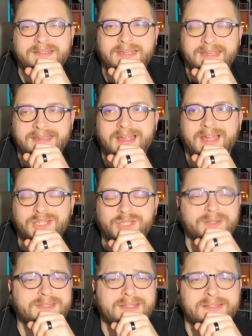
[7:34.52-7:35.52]
King Kaiju
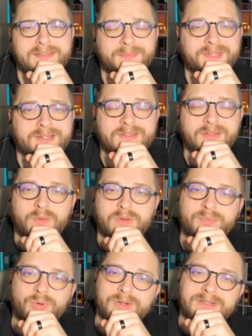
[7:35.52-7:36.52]
hits on something so
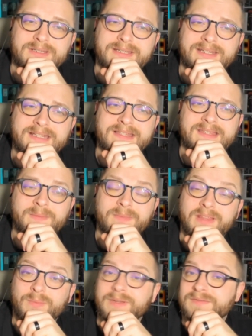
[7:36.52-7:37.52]
important, and it's
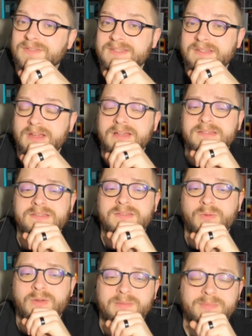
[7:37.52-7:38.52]
something that we've discussed
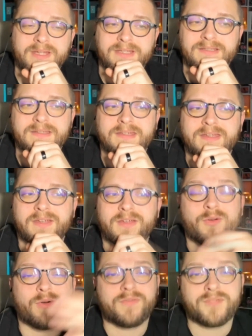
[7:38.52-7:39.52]
quite a bit
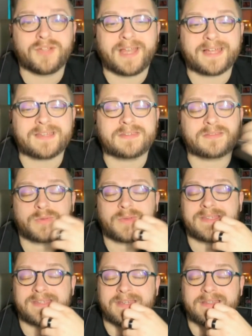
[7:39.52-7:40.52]
over the last
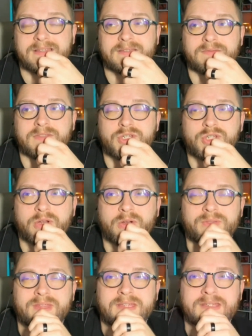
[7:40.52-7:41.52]
three seasons of the
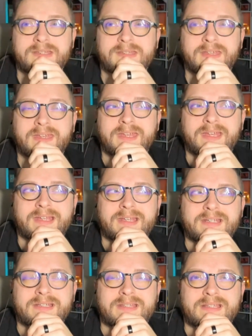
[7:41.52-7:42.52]
show, this
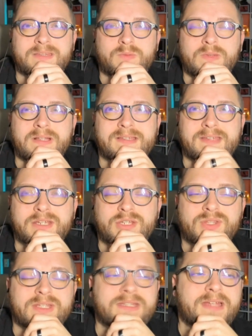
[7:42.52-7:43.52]

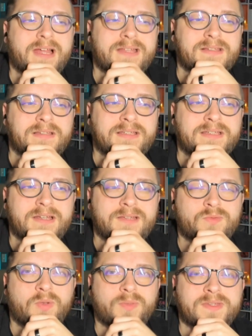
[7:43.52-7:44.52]
realization that Godzilla
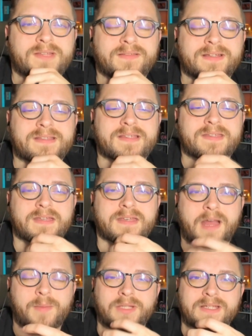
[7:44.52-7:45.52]
does represent like this
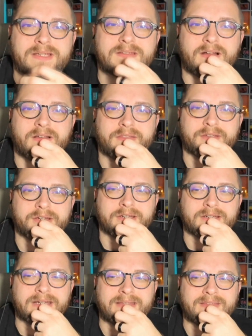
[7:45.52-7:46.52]
anomalous
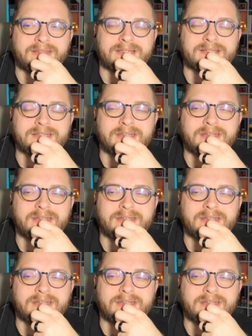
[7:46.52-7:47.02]
other, and that